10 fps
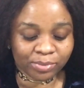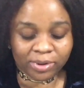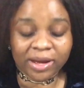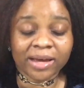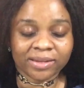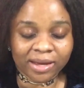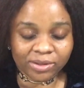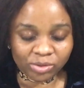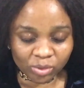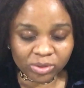and I
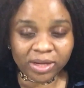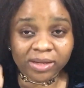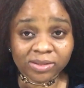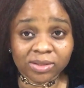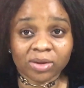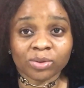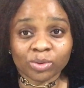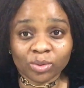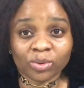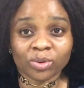know that it's gonna
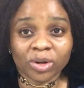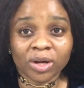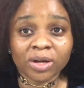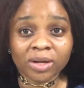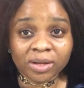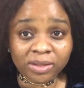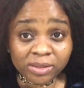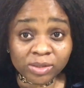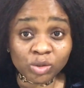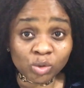go
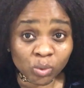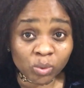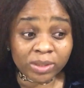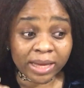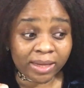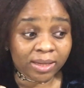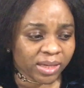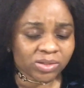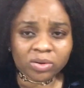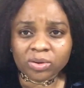soon, like
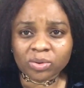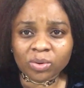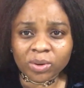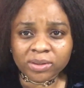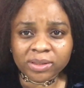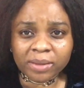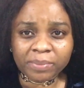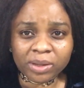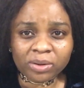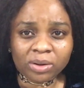it's gonna go one day,
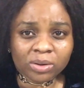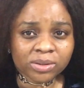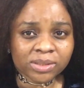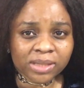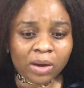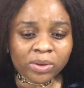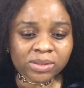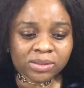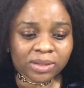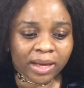because I
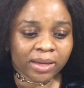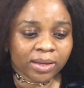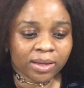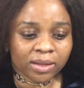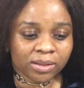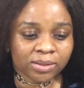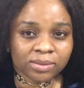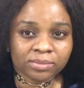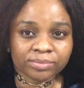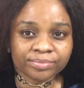wasn't like
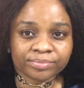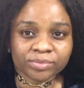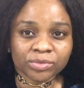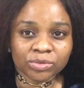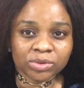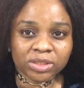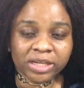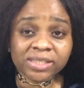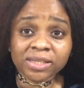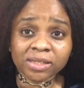
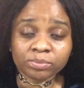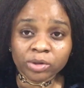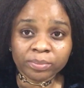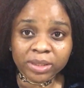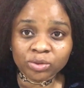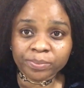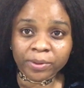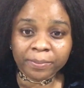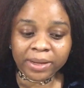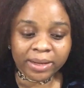chasing it bomber to
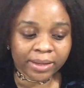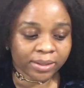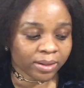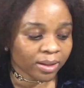bomber, like